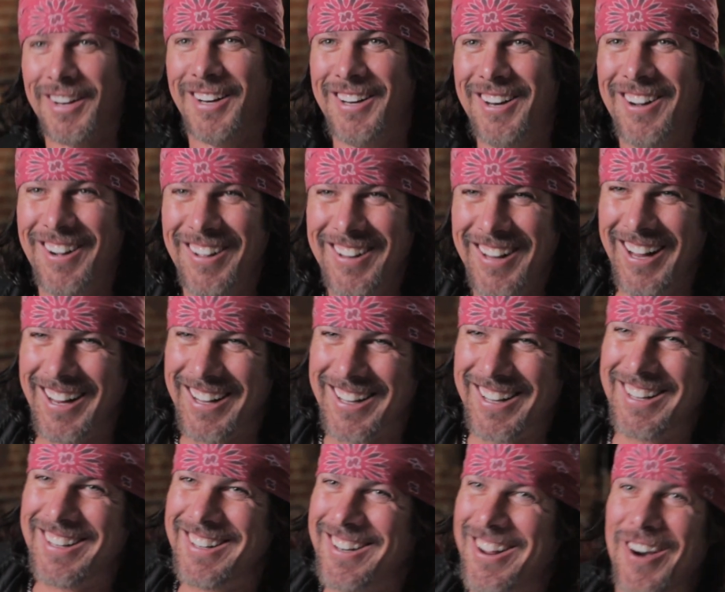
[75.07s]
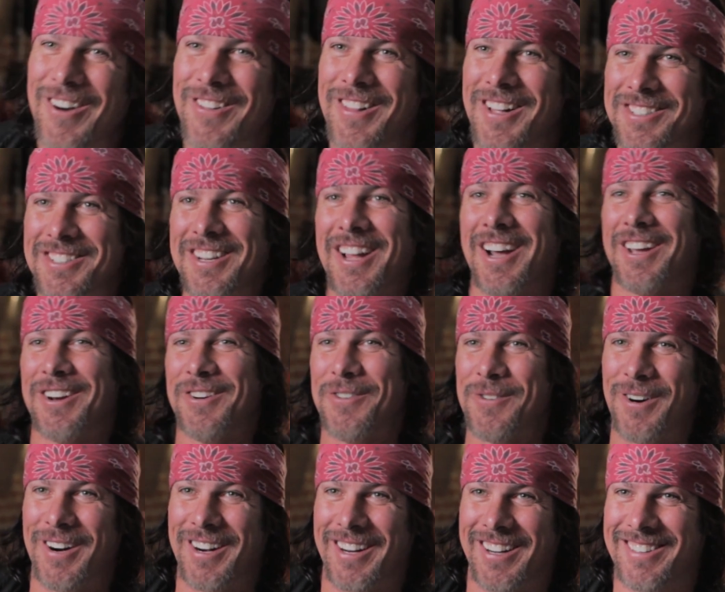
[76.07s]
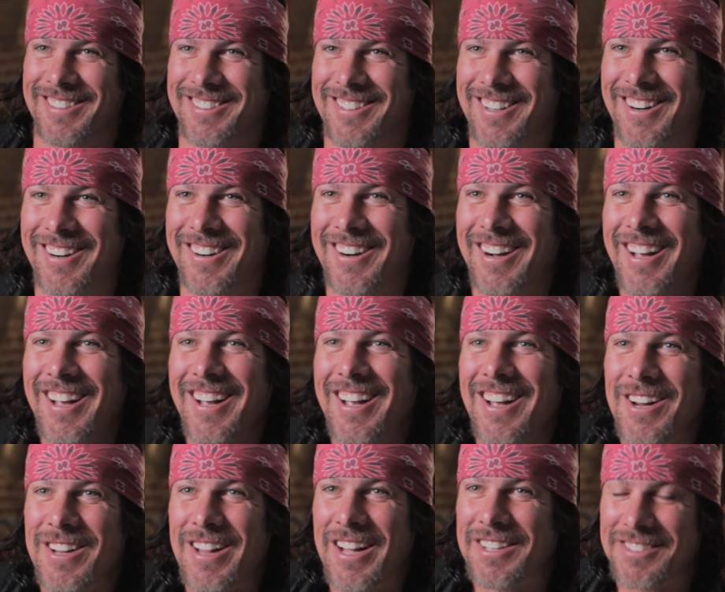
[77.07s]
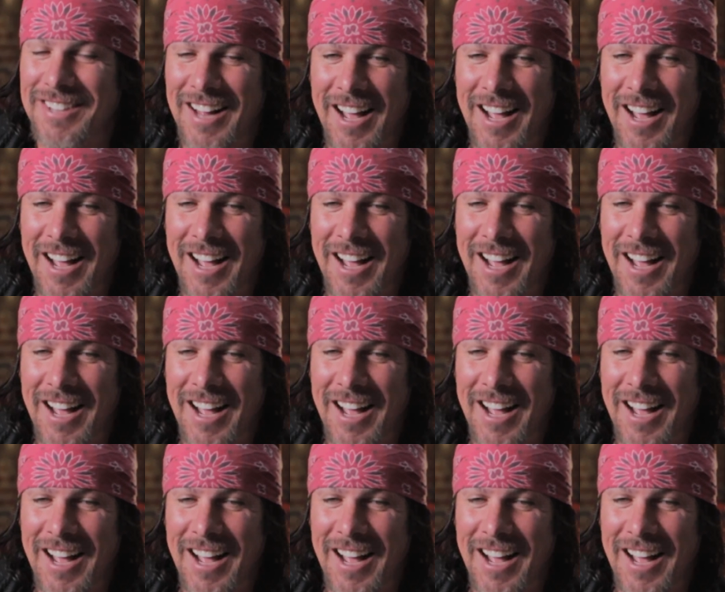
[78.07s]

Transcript: You know, like, no, that's not gonna work. So that's